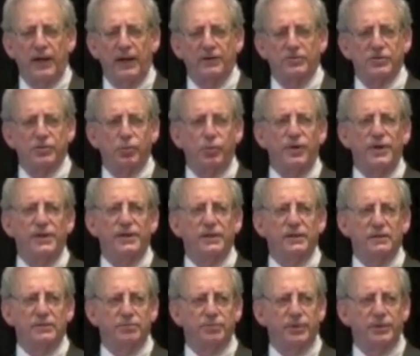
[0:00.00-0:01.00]
Actually, we
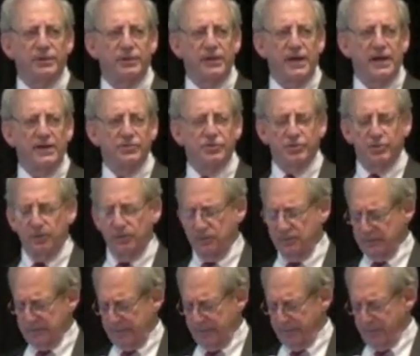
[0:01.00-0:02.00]
didn't, but the
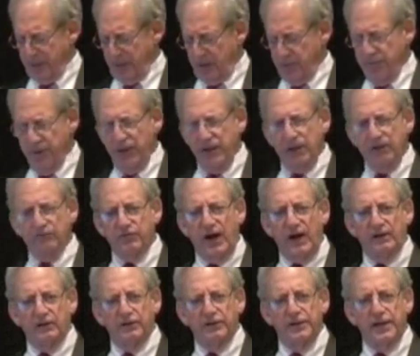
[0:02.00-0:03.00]
National Committee on
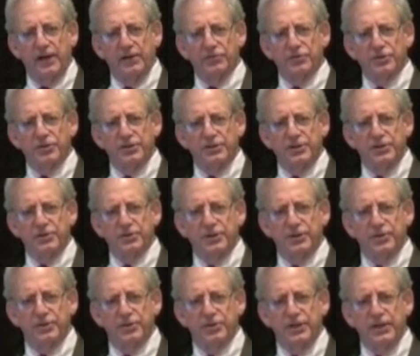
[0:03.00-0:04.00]
Vital and Health
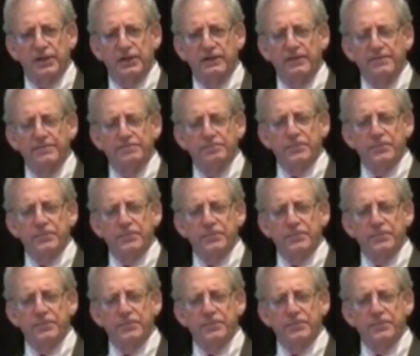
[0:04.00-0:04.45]
Statistics did,